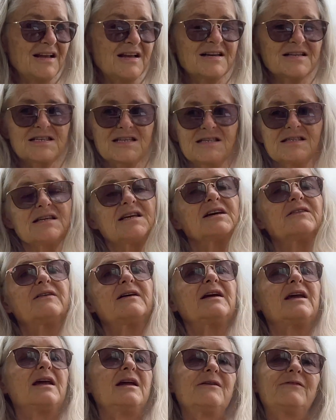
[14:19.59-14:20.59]
She's
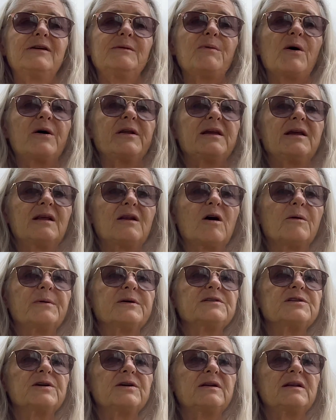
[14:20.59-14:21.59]
giving everybody an
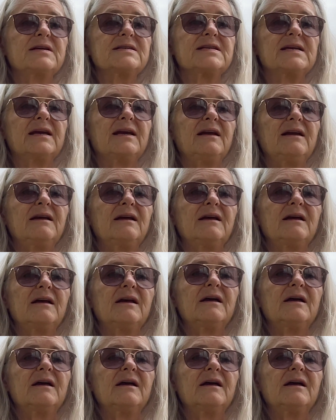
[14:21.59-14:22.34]
opportunity